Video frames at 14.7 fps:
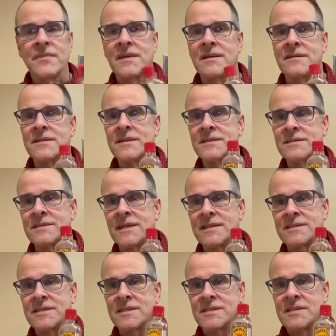these like
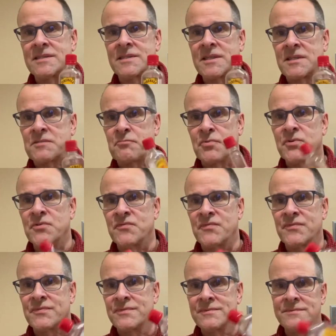66
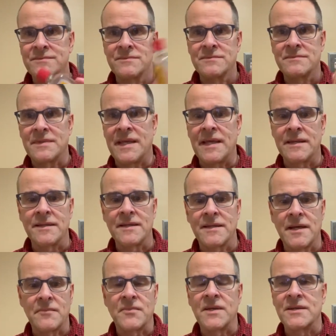proof candy
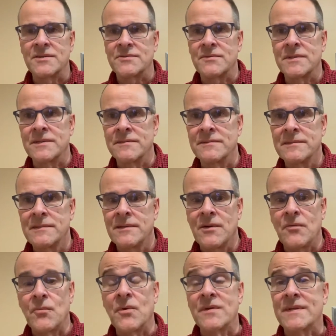type things. We
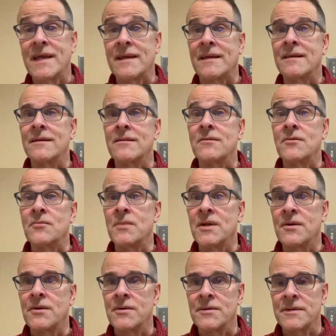were taking it a little bit
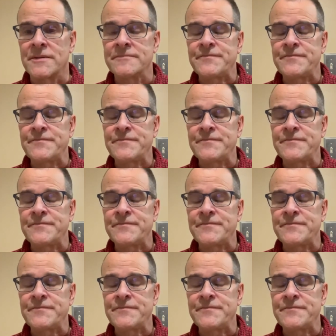harder.